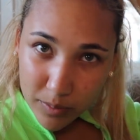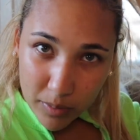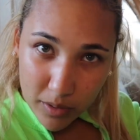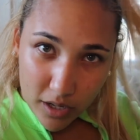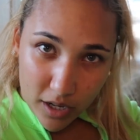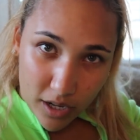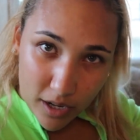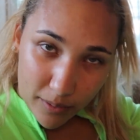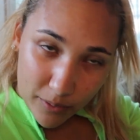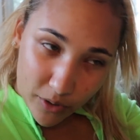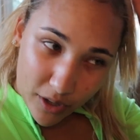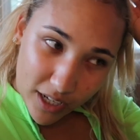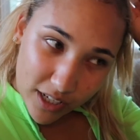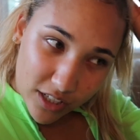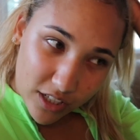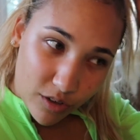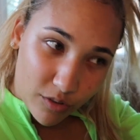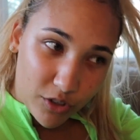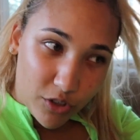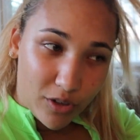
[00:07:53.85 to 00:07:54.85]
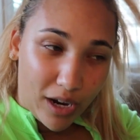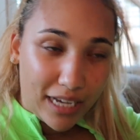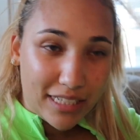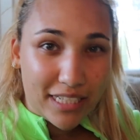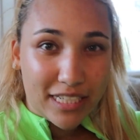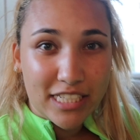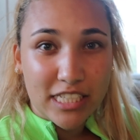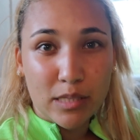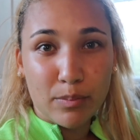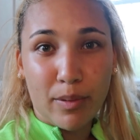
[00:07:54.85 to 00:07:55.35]
But you guys know when you
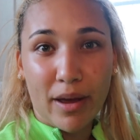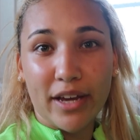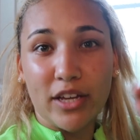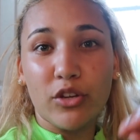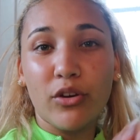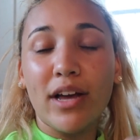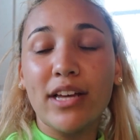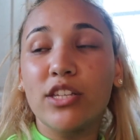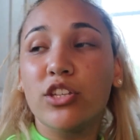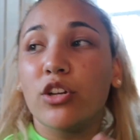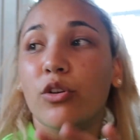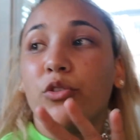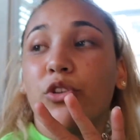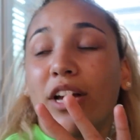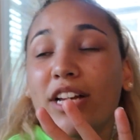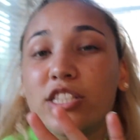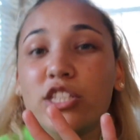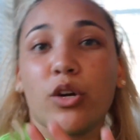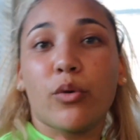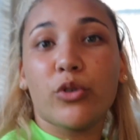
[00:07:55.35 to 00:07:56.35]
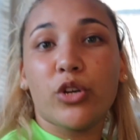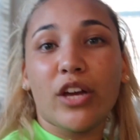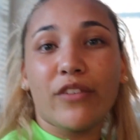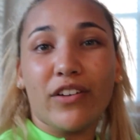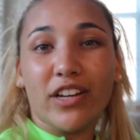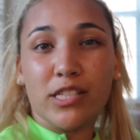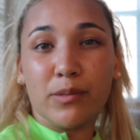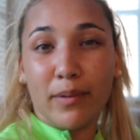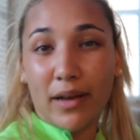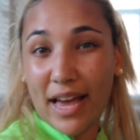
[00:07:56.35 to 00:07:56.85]
guys expect, you guys, you know, you guys know when you have